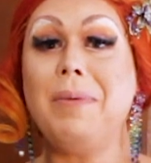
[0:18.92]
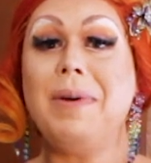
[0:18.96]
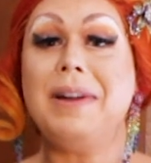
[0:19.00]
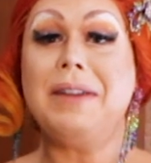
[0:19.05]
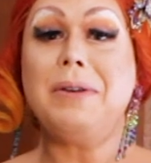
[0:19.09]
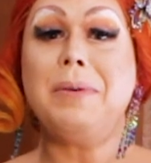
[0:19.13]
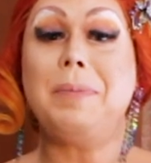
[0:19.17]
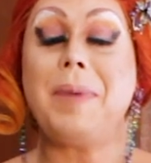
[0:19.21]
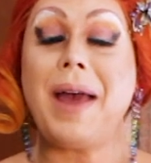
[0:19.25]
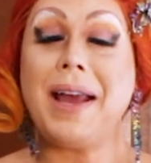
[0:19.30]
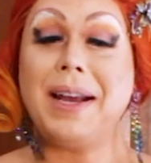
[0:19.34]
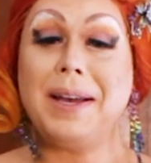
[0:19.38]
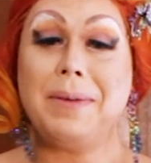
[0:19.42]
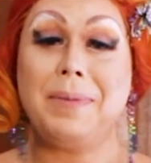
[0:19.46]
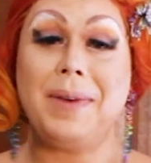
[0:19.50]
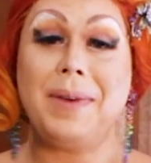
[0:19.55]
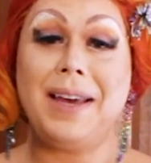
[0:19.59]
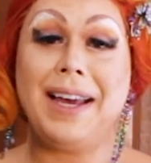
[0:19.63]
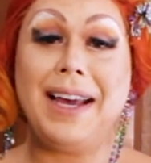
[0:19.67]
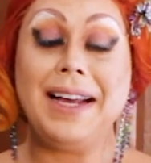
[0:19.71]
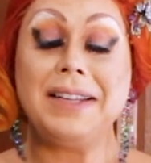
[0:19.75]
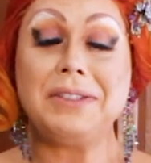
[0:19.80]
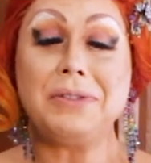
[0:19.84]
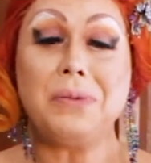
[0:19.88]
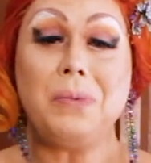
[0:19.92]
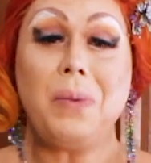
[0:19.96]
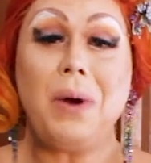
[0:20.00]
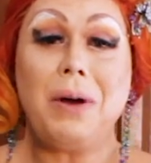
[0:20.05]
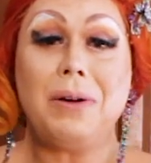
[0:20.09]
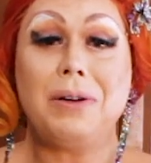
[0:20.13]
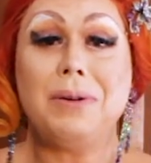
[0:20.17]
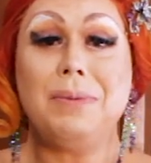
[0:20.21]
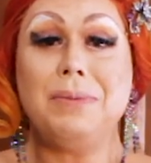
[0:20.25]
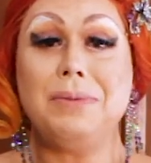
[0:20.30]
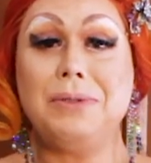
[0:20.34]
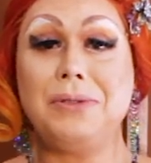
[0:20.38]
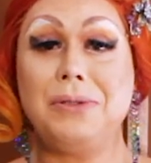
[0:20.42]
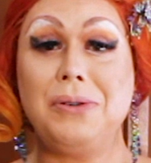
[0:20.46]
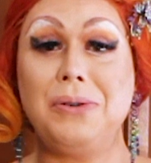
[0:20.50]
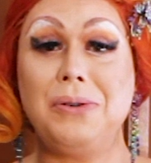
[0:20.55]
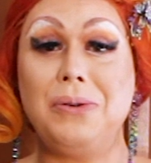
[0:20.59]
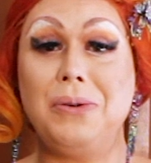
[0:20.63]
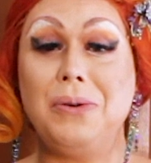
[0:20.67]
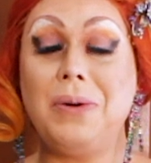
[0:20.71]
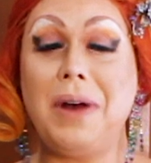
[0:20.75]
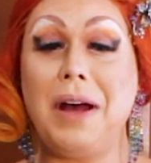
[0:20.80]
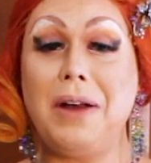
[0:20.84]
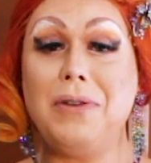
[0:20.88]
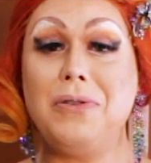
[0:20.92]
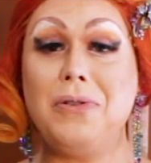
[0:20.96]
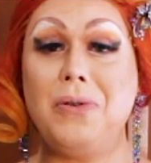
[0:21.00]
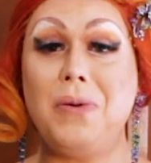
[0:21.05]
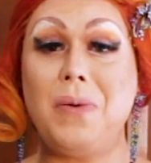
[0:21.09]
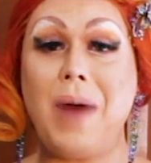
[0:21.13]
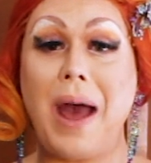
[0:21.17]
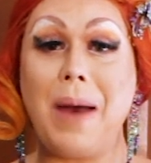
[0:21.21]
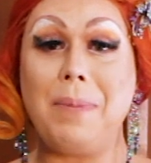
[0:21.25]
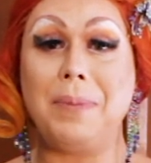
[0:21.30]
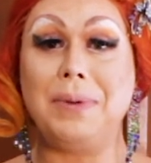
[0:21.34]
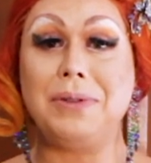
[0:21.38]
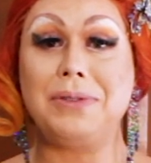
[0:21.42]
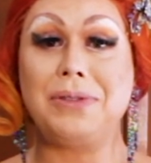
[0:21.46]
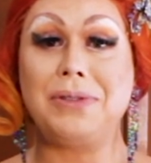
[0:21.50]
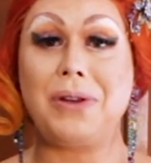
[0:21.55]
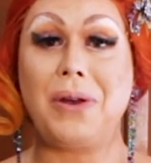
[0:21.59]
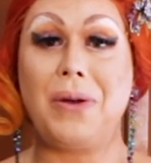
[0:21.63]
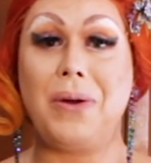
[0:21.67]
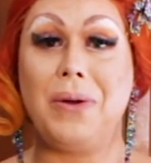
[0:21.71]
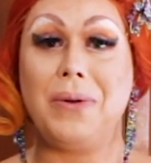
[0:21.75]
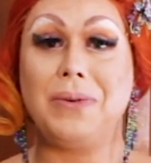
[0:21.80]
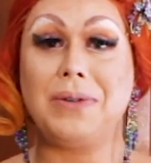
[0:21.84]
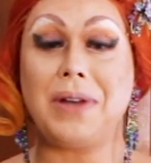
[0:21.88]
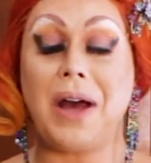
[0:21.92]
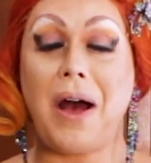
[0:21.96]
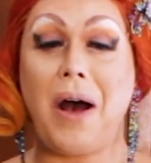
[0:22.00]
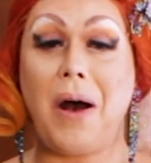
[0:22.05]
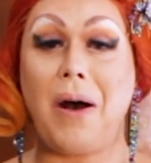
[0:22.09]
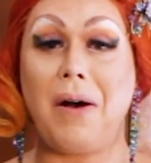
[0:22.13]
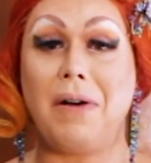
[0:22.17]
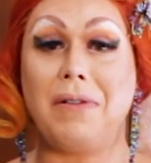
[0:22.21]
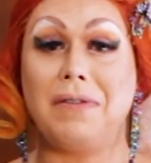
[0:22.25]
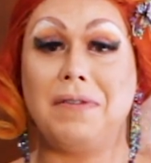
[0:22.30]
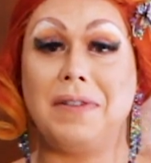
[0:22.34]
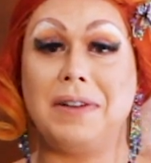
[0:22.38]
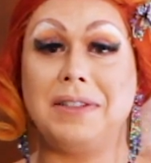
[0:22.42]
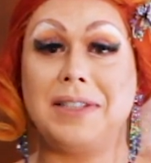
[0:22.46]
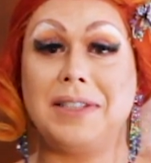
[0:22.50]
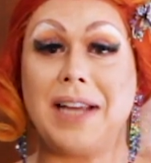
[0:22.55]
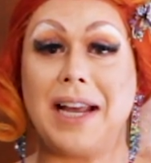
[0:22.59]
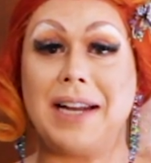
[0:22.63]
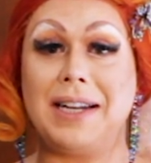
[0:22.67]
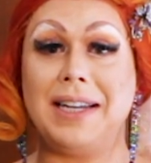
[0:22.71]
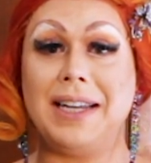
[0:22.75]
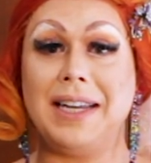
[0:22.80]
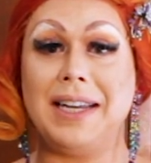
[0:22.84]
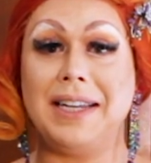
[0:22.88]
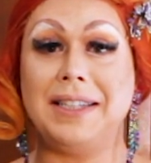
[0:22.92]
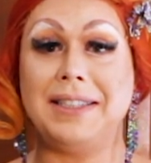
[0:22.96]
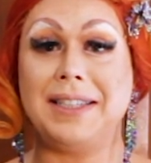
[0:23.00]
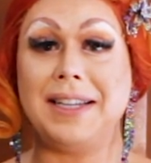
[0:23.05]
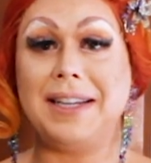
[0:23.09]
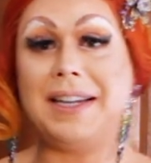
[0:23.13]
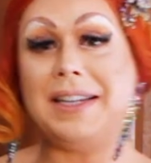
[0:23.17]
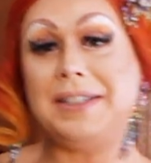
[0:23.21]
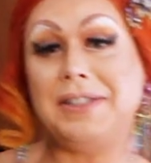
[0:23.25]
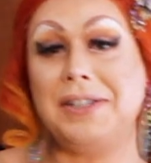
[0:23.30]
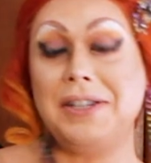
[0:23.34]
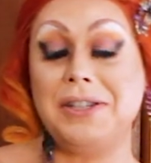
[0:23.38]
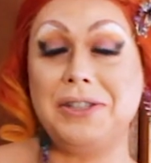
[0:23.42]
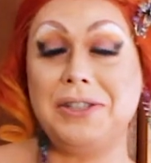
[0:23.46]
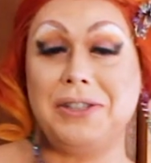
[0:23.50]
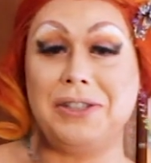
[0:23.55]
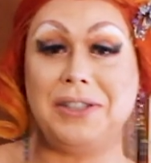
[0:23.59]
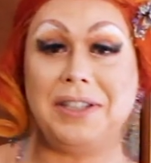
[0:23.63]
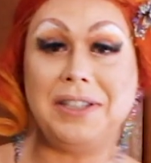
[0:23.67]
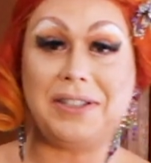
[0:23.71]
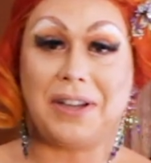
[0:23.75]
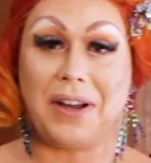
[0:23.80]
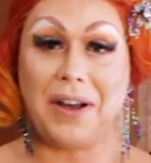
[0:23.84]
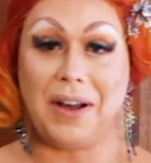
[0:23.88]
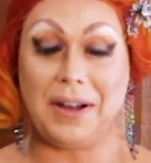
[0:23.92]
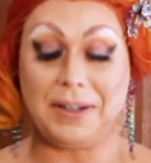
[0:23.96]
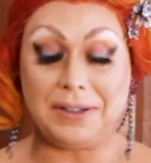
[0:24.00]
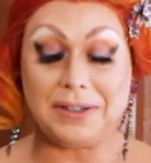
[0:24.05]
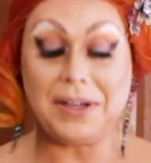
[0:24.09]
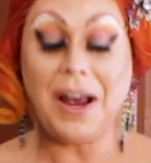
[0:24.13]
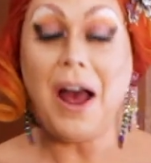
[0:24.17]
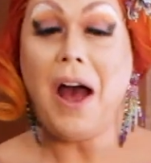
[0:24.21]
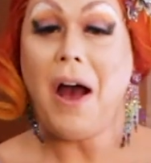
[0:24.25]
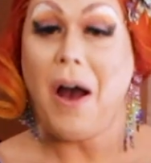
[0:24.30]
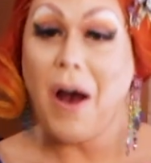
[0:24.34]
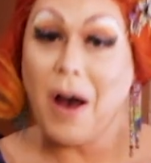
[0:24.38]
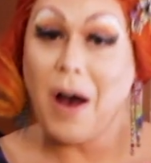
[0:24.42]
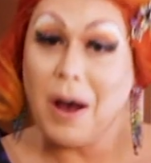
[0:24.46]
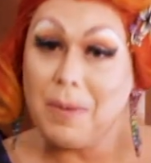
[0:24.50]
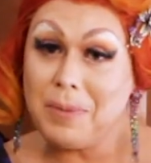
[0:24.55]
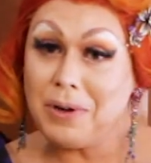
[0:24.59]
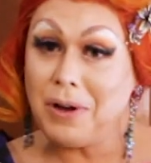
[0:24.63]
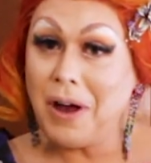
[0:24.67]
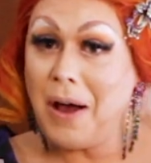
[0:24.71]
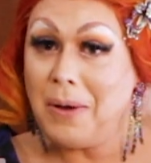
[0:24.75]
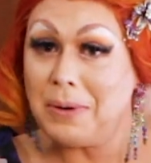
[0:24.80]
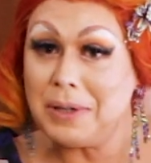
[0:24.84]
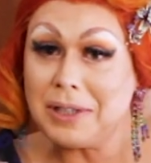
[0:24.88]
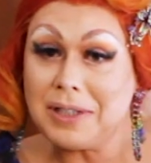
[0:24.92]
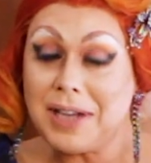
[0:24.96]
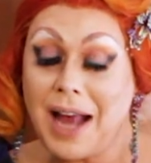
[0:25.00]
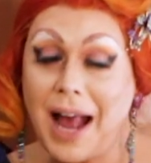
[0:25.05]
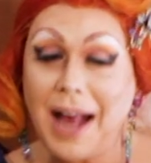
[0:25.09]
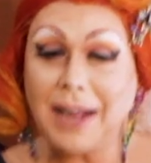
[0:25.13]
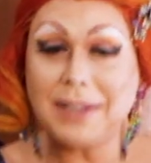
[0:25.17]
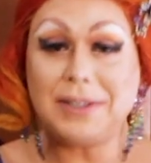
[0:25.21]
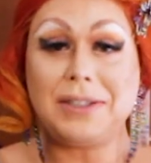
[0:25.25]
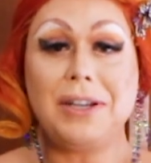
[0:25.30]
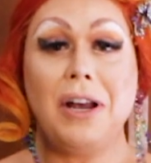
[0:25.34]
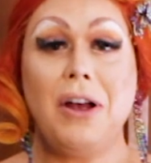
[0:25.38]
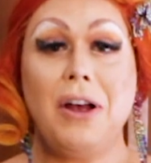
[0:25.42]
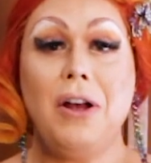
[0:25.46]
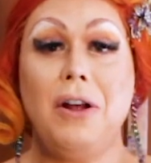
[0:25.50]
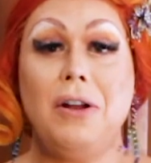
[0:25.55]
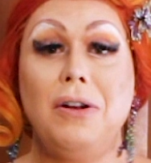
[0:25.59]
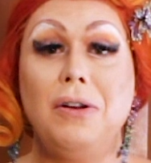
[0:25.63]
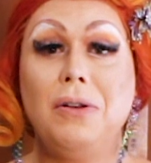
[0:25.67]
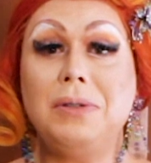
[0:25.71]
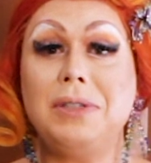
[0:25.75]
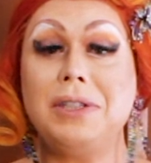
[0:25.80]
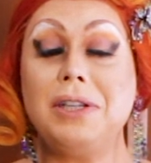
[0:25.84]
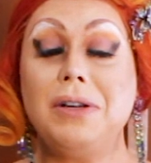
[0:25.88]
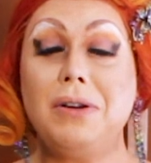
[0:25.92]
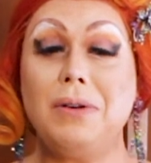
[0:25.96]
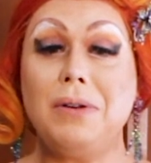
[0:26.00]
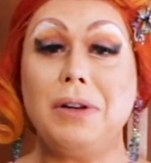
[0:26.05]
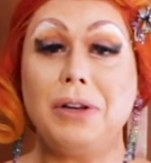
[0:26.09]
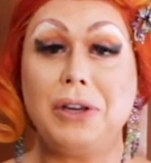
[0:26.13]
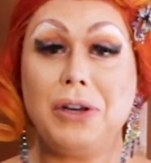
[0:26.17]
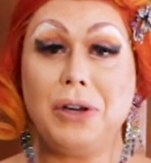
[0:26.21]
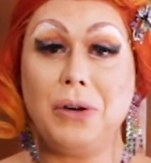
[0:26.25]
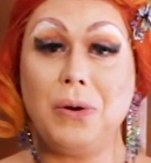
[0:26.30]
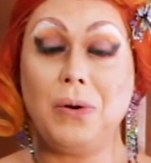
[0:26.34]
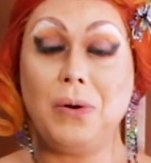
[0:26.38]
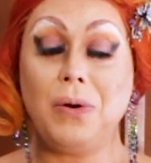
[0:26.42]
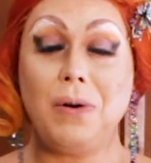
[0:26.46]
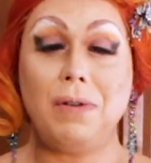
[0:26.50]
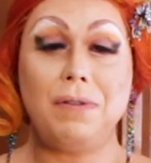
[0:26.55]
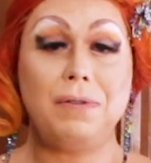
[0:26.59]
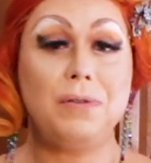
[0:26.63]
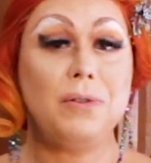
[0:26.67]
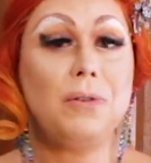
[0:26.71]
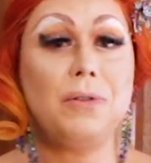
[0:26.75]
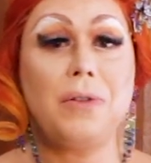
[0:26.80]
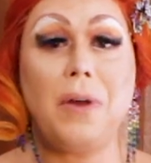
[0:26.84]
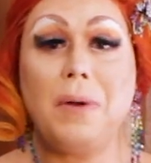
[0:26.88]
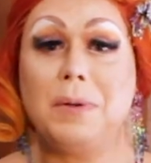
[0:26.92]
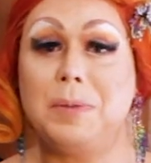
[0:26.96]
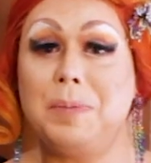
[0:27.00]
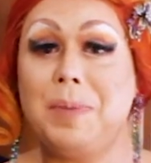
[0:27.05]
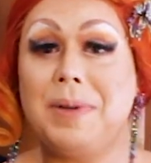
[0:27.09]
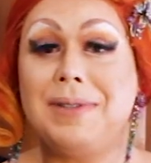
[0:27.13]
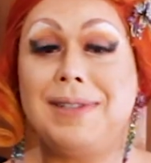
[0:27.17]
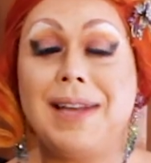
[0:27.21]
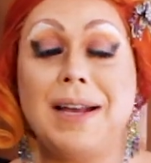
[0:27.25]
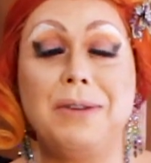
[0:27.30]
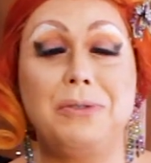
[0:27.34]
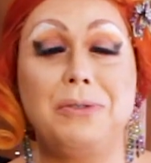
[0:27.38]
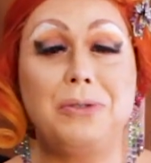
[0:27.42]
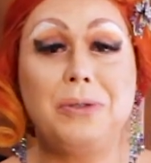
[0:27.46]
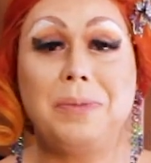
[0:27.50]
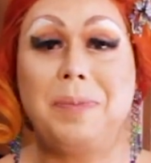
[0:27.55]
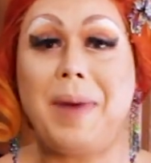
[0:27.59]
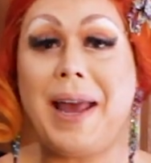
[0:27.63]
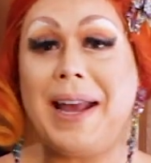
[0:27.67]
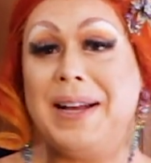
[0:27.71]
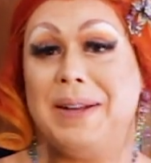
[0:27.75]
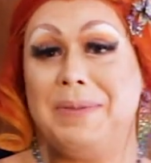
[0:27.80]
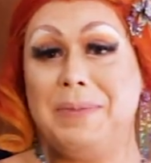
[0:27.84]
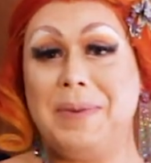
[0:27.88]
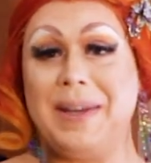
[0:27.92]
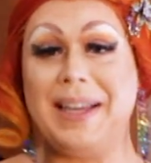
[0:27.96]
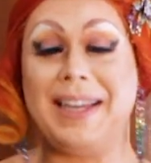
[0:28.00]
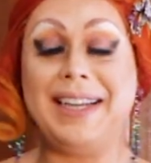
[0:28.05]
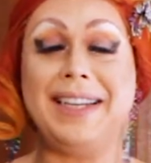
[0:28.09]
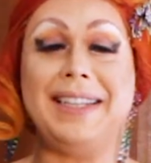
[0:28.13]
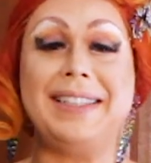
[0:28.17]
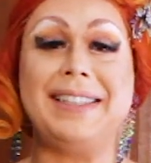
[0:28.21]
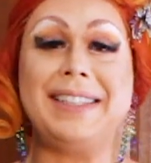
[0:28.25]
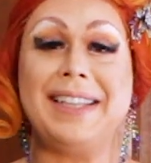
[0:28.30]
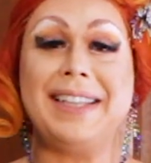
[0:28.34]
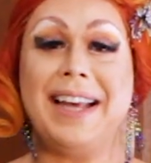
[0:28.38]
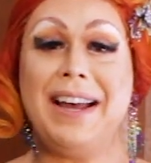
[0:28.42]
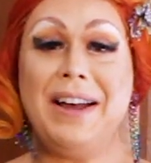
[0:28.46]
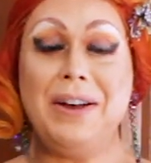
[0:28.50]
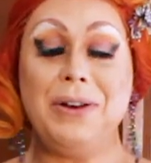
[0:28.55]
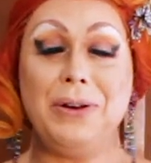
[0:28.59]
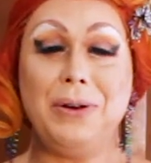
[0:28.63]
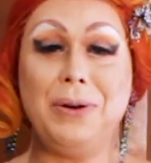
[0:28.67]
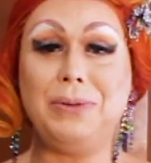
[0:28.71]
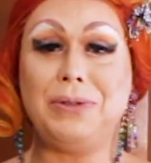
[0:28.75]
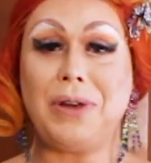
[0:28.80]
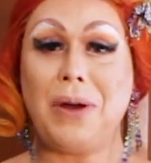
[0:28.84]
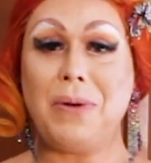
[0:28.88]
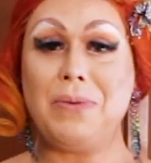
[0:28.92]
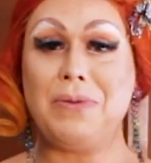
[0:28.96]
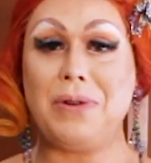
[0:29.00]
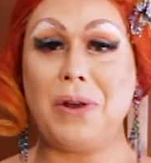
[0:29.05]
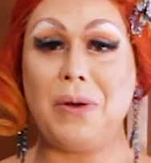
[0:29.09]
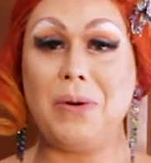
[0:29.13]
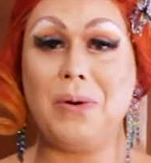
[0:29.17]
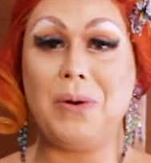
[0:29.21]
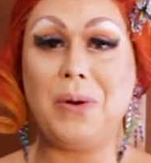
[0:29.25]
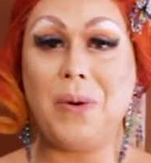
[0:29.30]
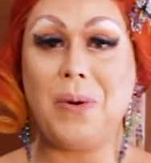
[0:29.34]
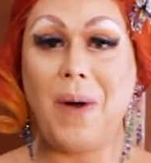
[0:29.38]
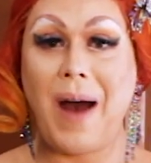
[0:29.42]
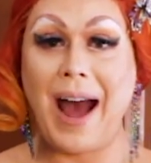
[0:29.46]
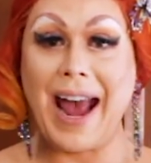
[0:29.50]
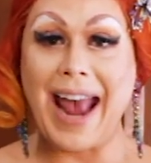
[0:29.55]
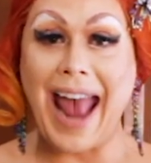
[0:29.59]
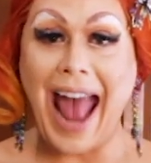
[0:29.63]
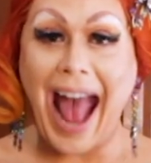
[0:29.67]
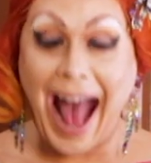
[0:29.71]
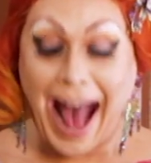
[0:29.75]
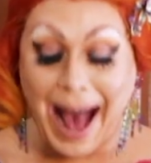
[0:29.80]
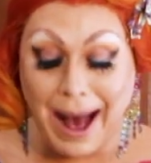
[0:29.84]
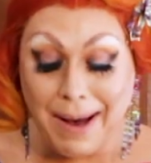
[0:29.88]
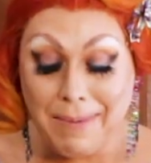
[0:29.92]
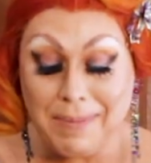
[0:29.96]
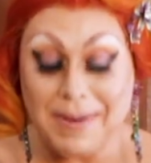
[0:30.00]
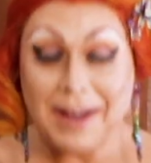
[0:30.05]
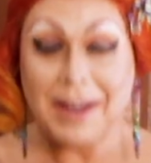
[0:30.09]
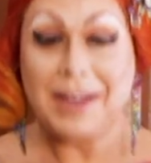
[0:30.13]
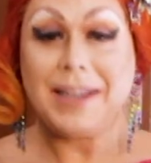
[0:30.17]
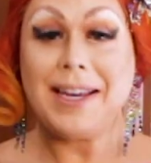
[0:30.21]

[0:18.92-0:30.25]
Hello Baker Bees and welcome to a new episode of Deadly Delicious Desserts. I'm your hostess, Lucille LaCure, for all those potential Baker Bees who don't know who I am.